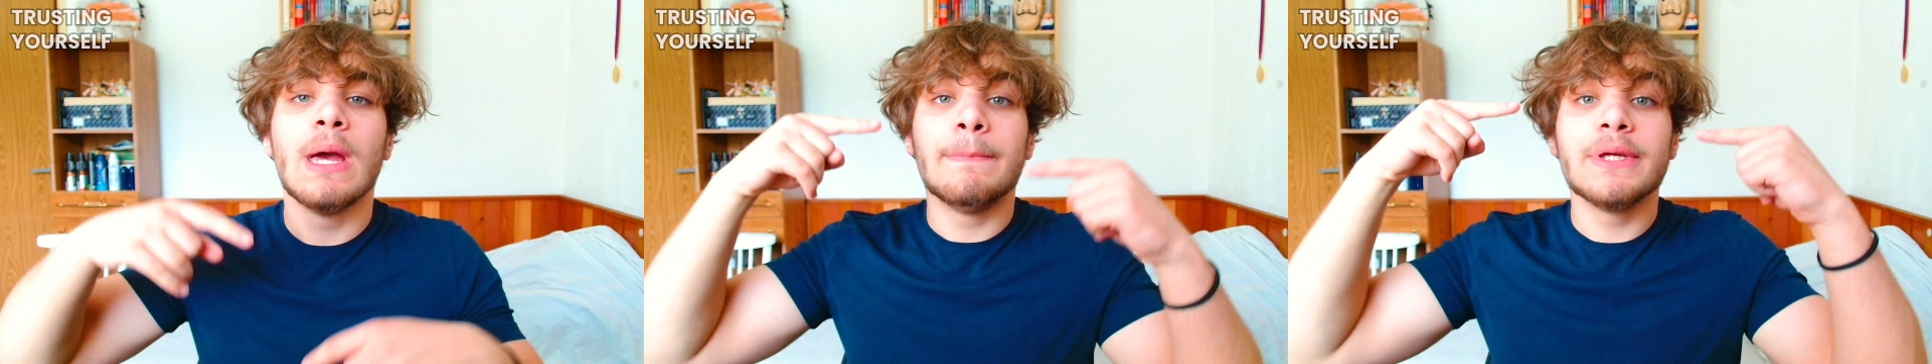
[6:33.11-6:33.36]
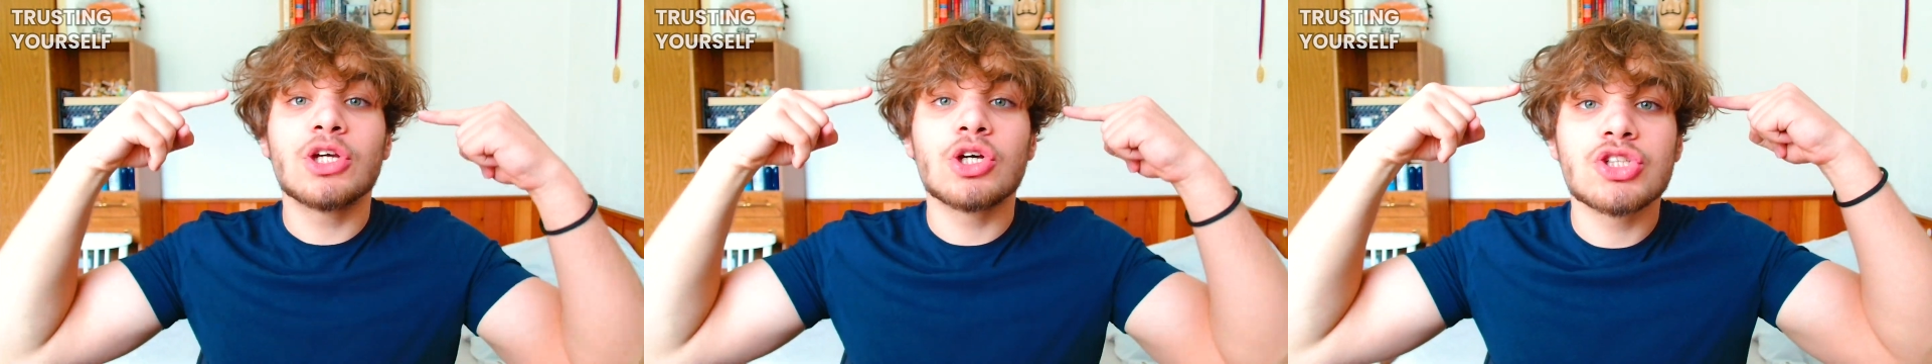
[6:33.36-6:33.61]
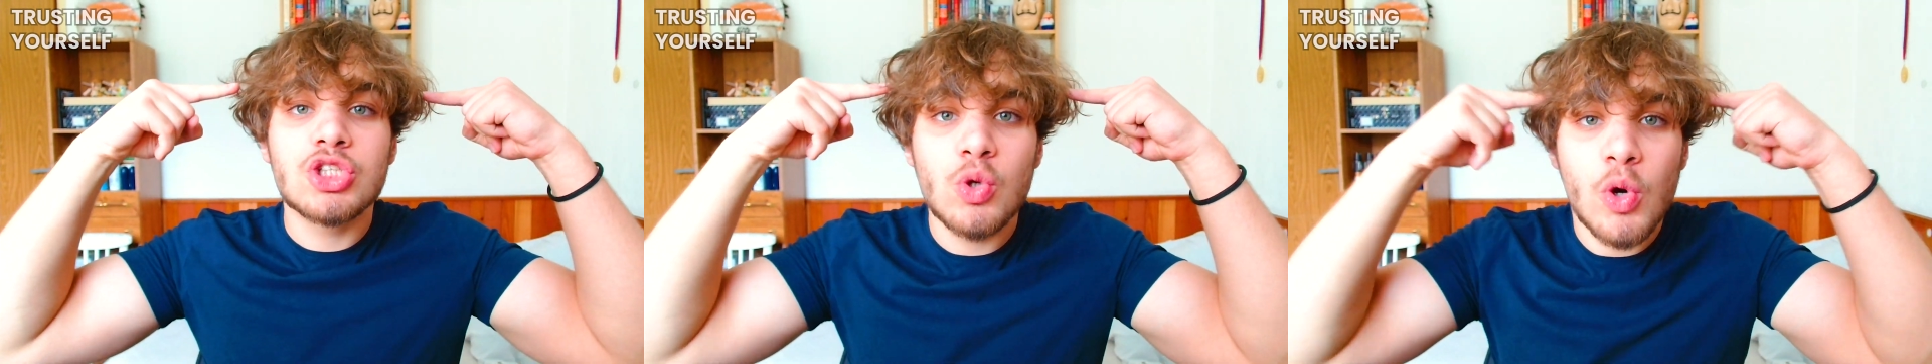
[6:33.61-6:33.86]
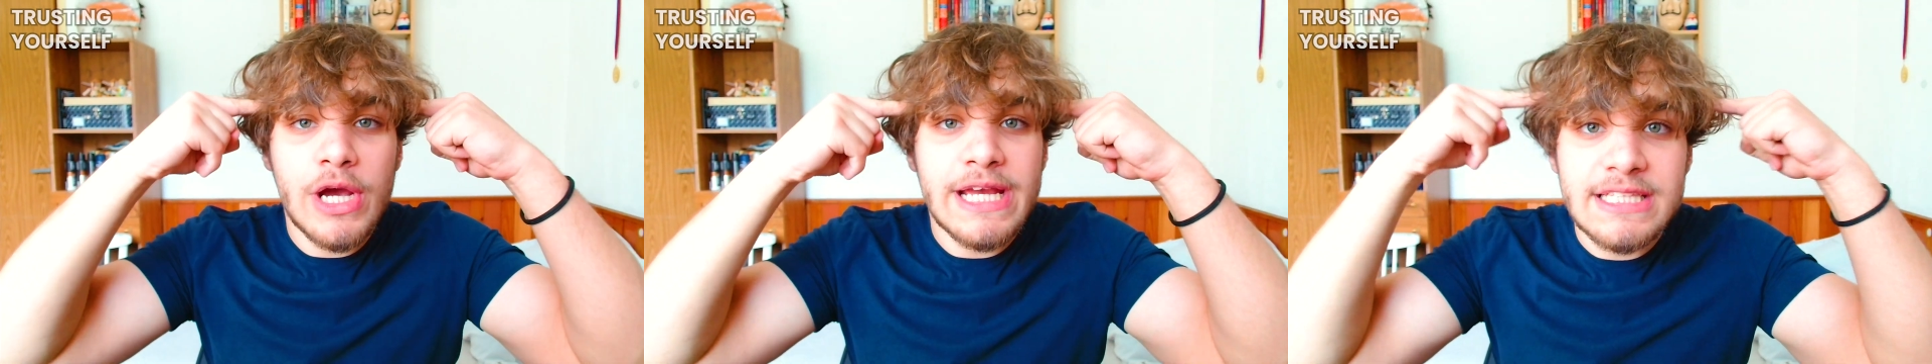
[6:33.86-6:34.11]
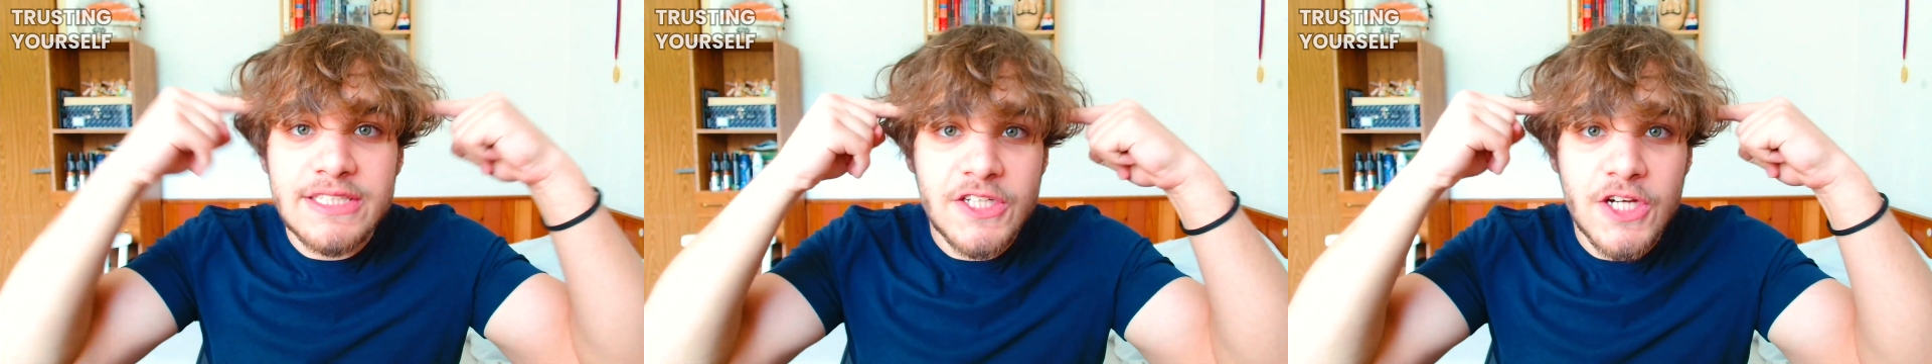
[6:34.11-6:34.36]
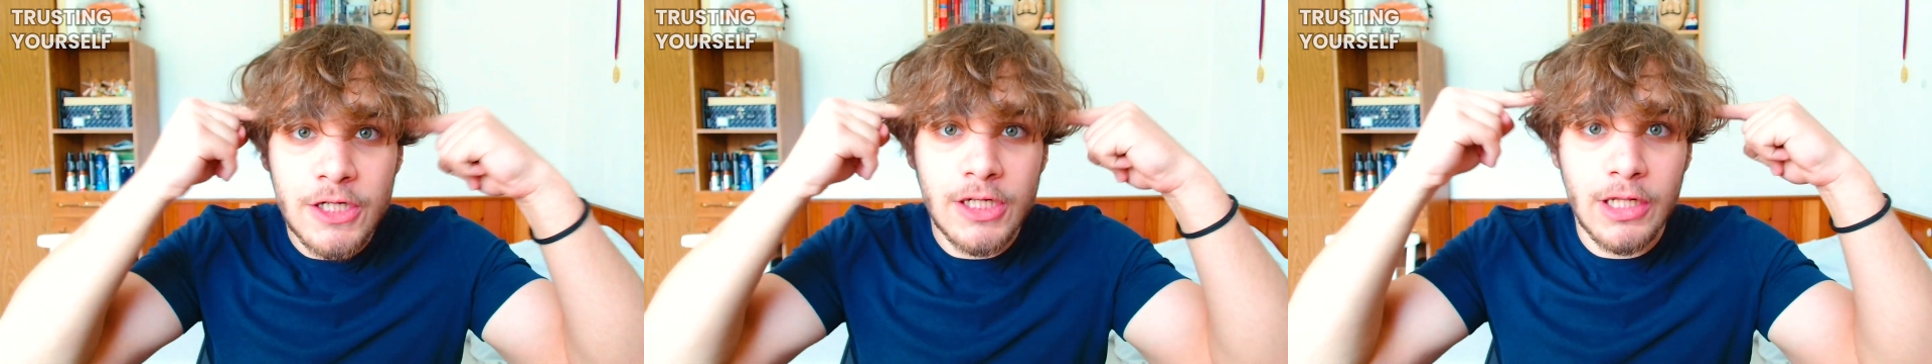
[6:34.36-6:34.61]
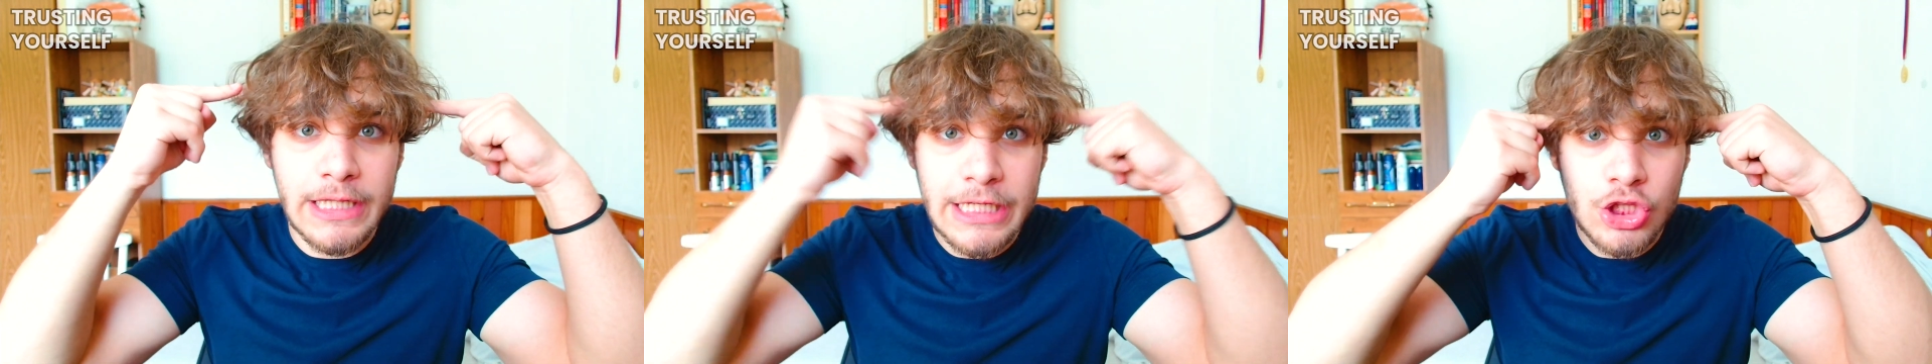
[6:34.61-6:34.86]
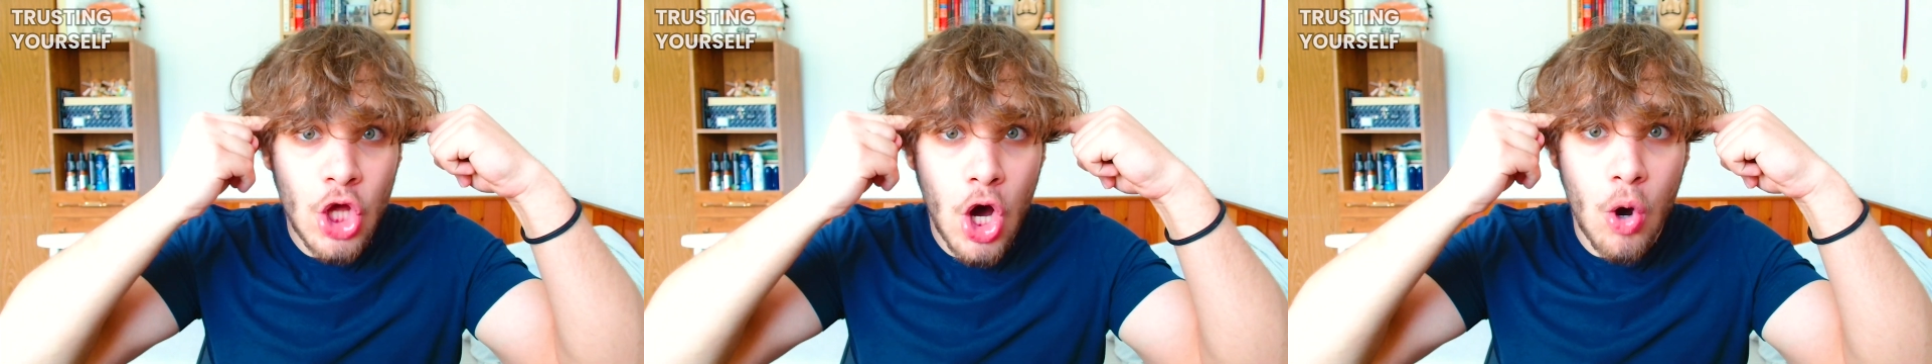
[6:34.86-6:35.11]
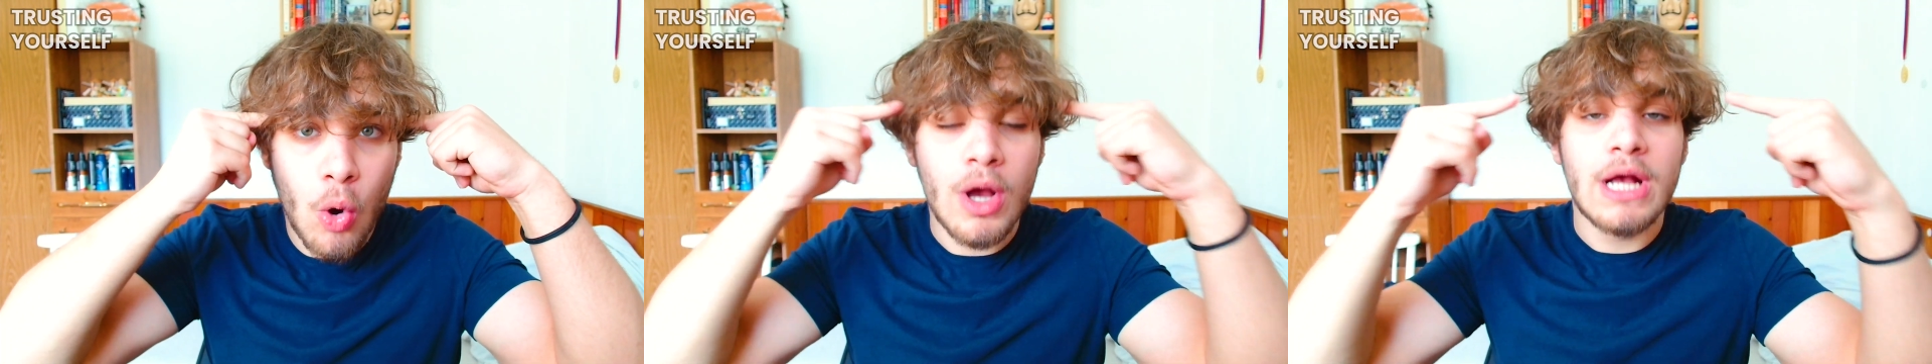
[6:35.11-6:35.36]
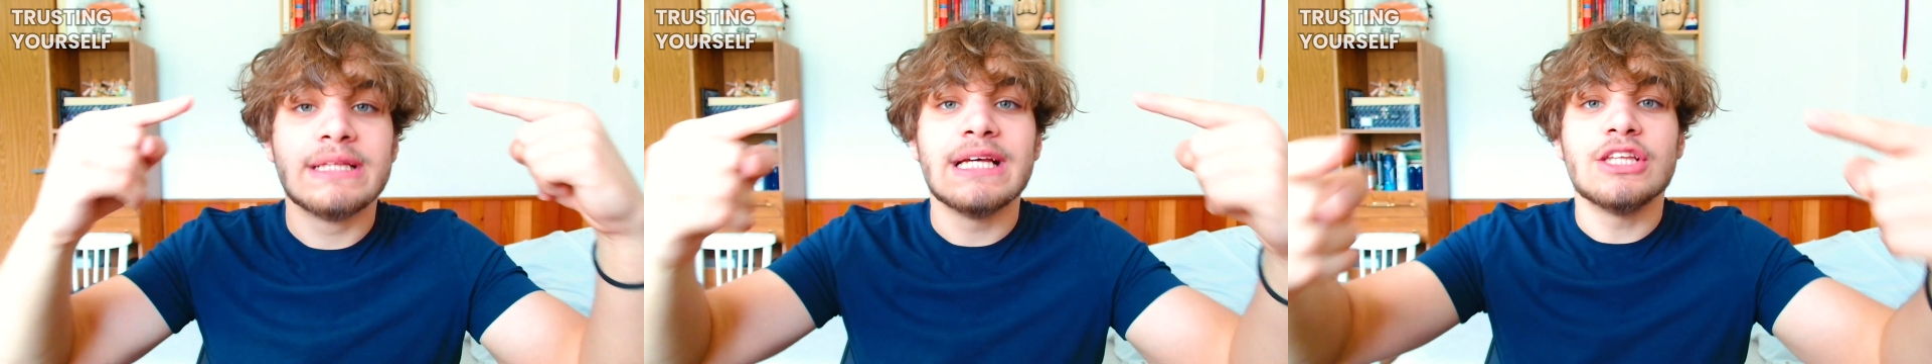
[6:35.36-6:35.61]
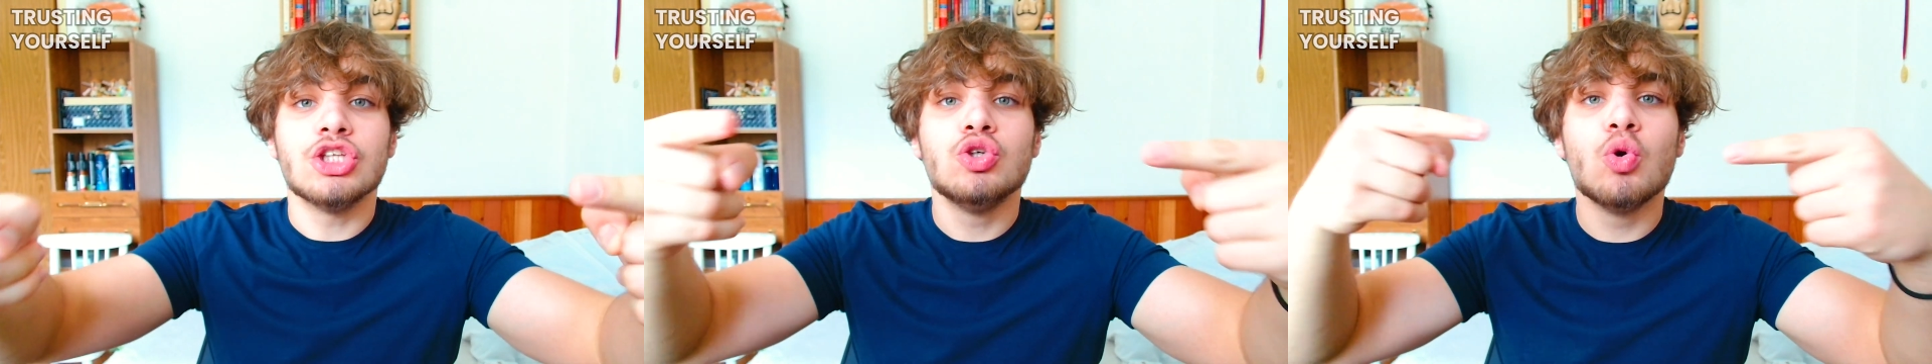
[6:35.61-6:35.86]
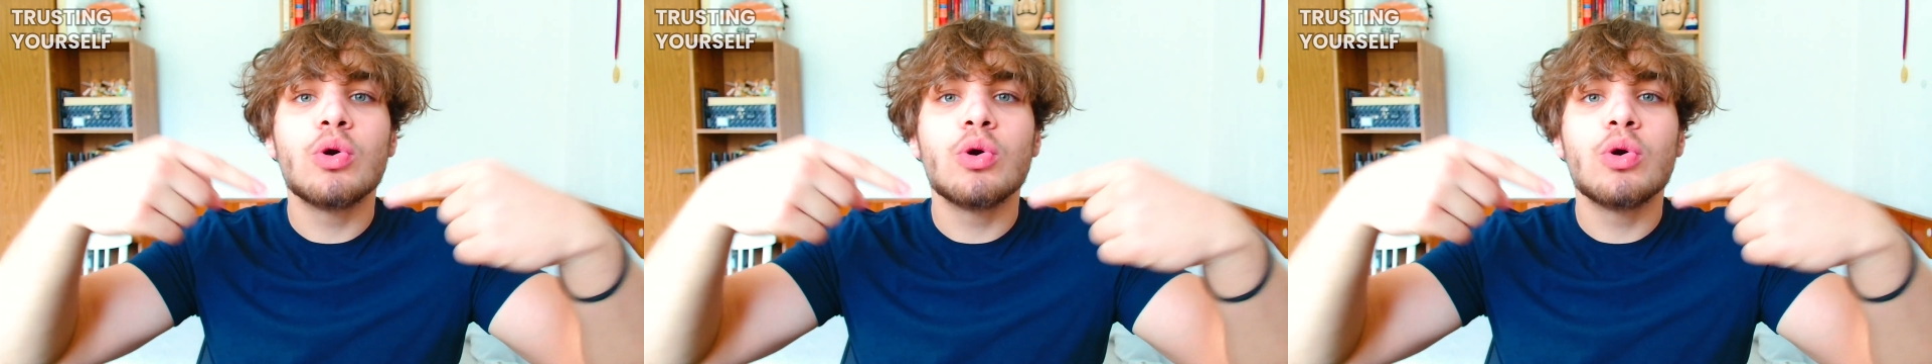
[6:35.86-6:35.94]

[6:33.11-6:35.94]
because you internally know that you